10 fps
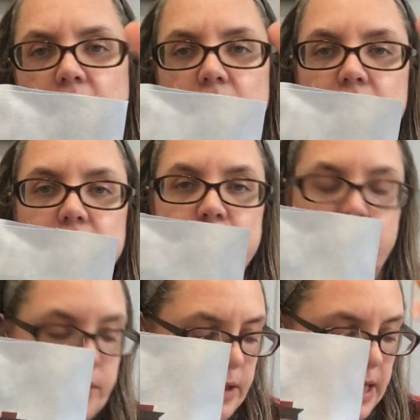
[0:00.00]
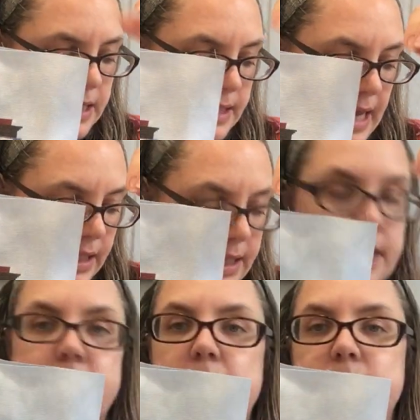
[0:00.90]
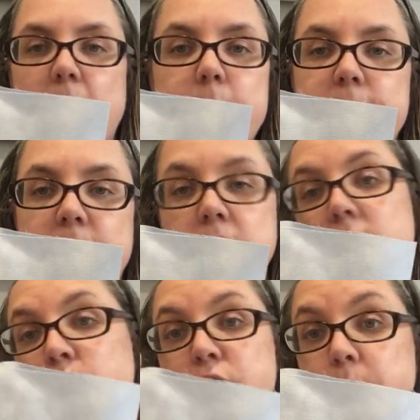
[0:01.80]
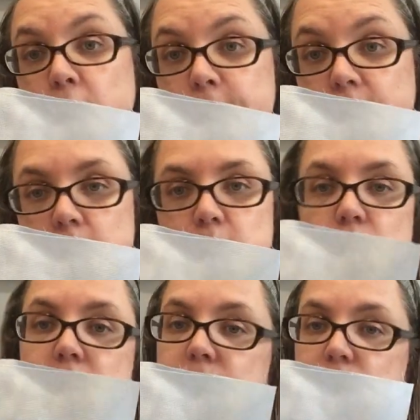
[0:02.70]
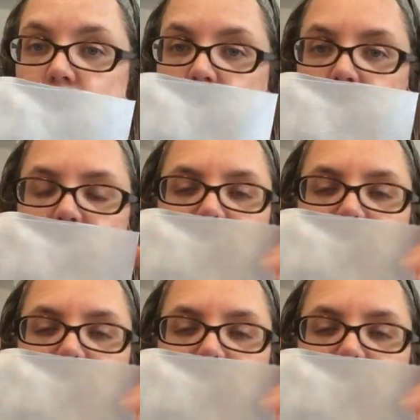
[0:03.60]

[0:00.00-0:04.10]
uh, you know, they're not exactly the same type of fence, which is perfect so that there's a little